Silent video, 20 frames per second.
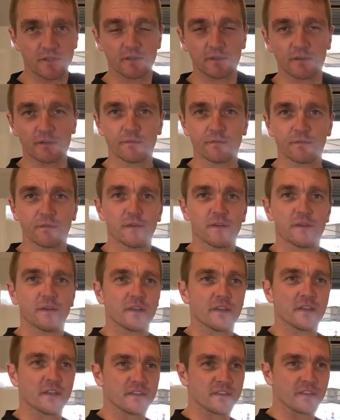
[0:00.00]
to
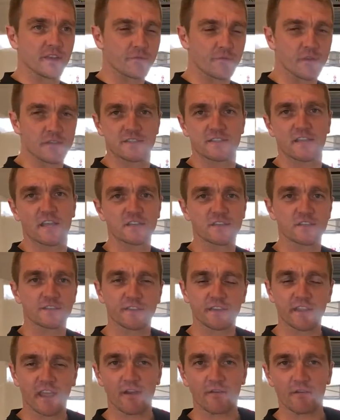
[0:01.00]
the presentation of
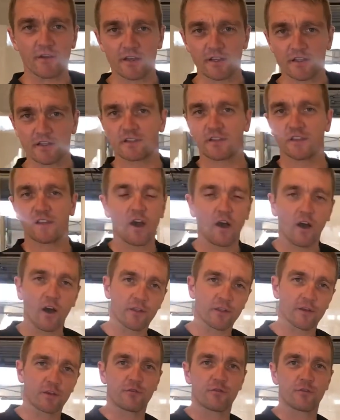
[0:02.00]
the garage, the
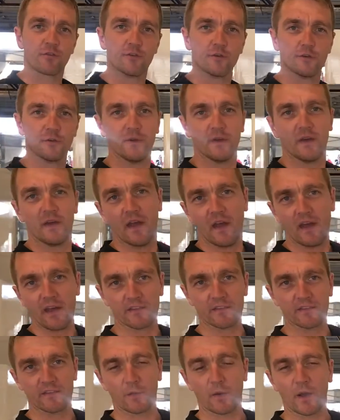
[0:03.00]
car, the crew,
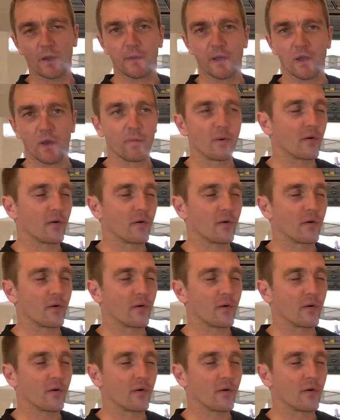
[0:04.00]
and the way we